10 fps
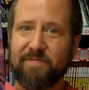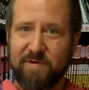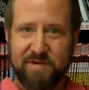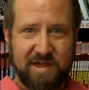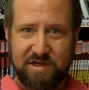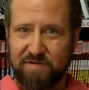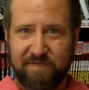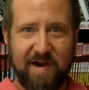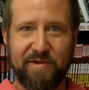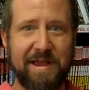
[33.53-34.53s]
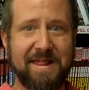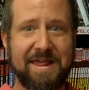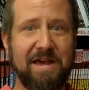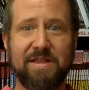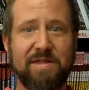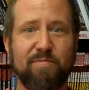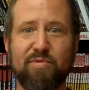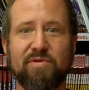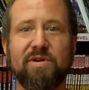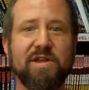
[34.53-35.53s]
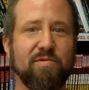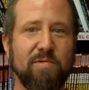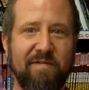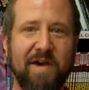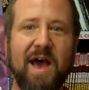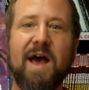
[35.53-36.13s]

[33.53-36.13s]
First issue, father gets killed. It's brutal. It's rough.